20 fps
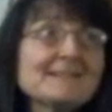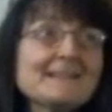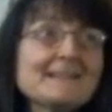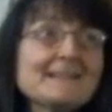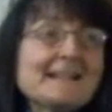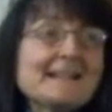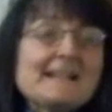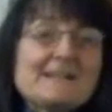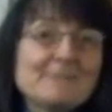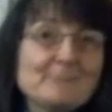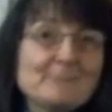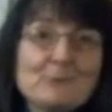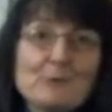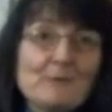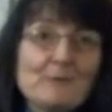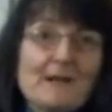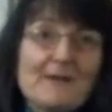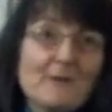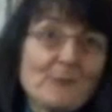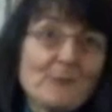leave,
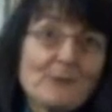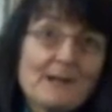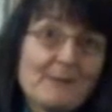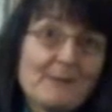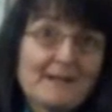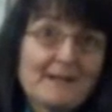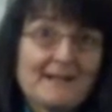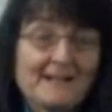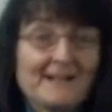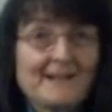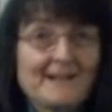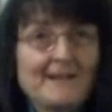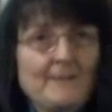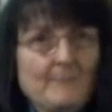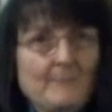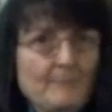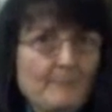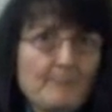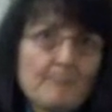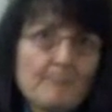move out the way, we're going to have
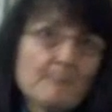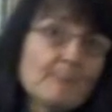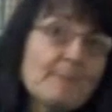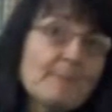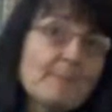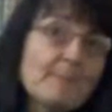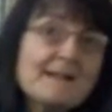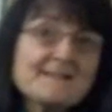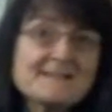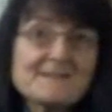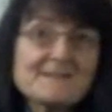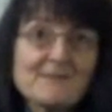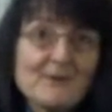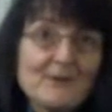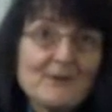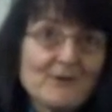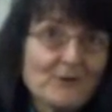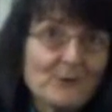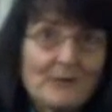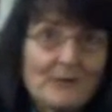massive
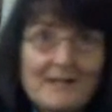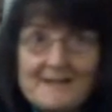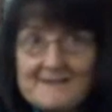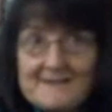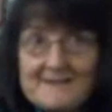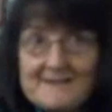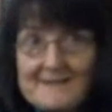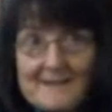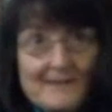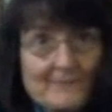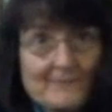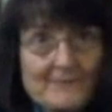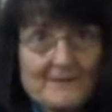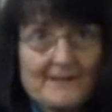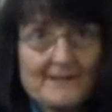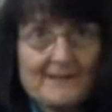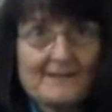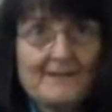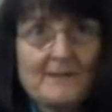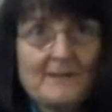earthquakes and
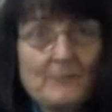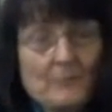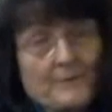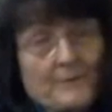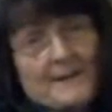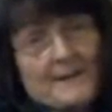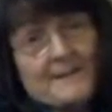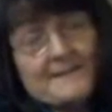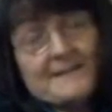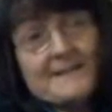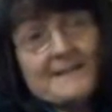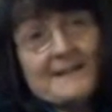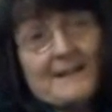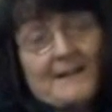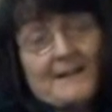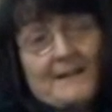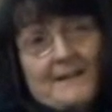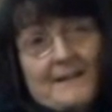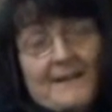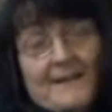everything. They
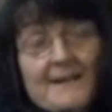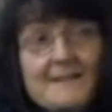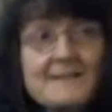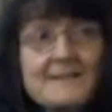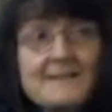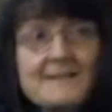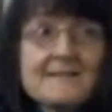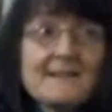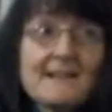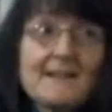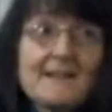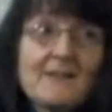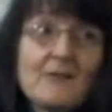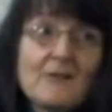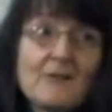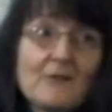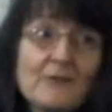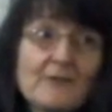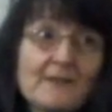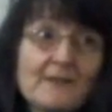did that
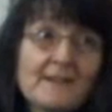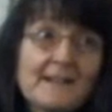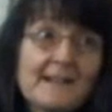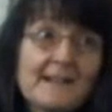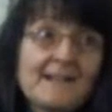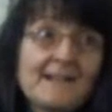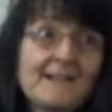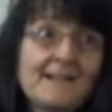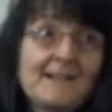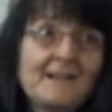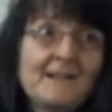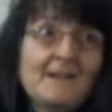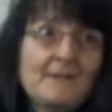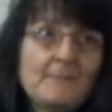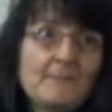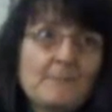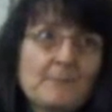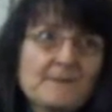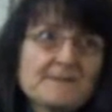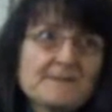on the
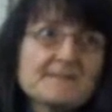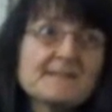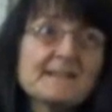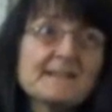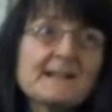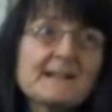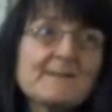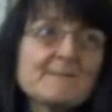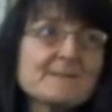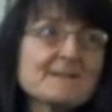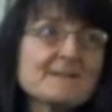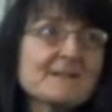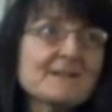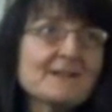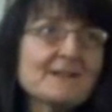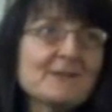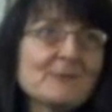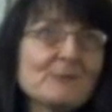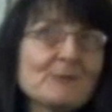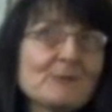perceived
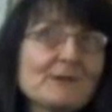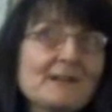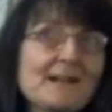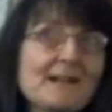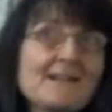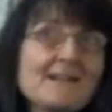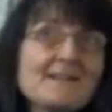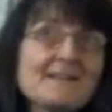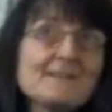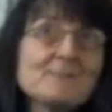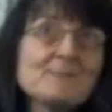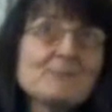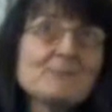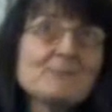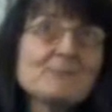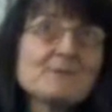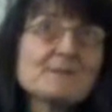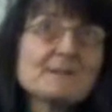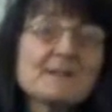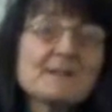when Elenin
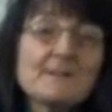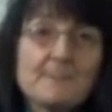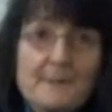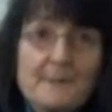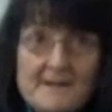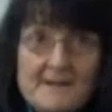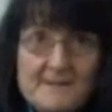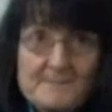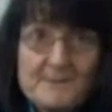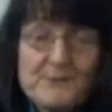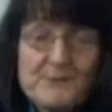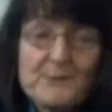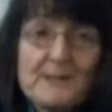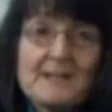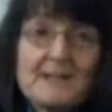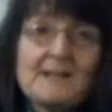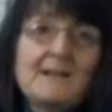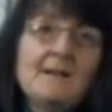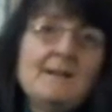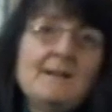was going to pass
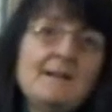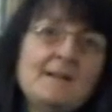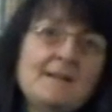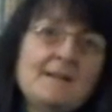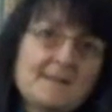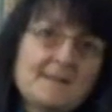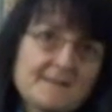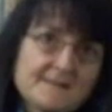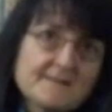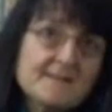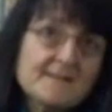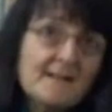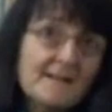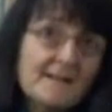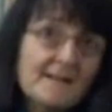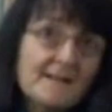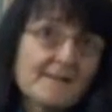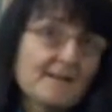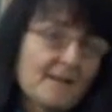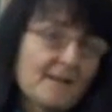between the
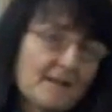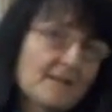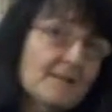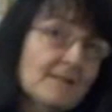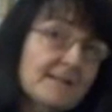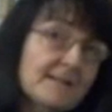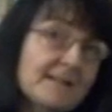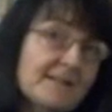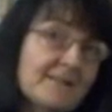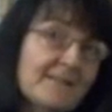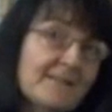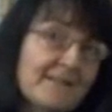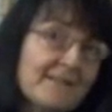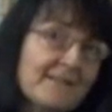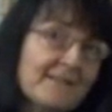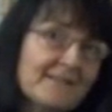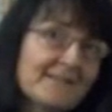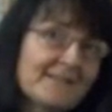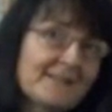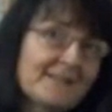sun and the earth.
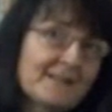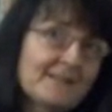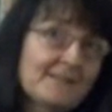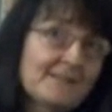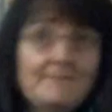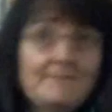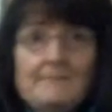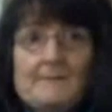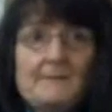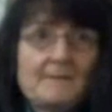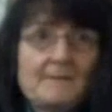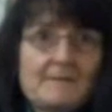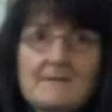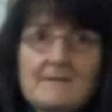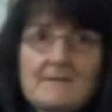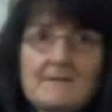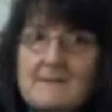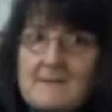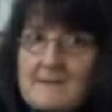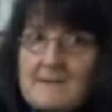
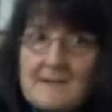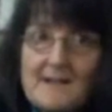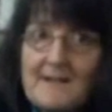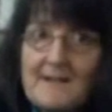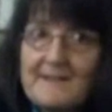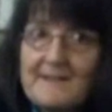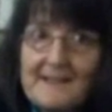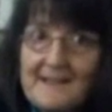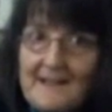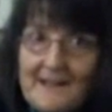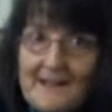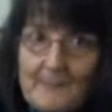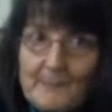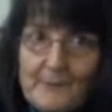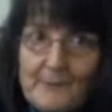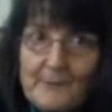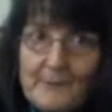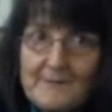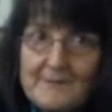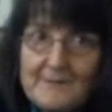Nothing
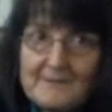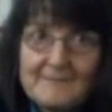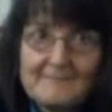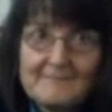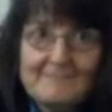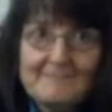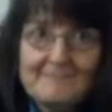happened.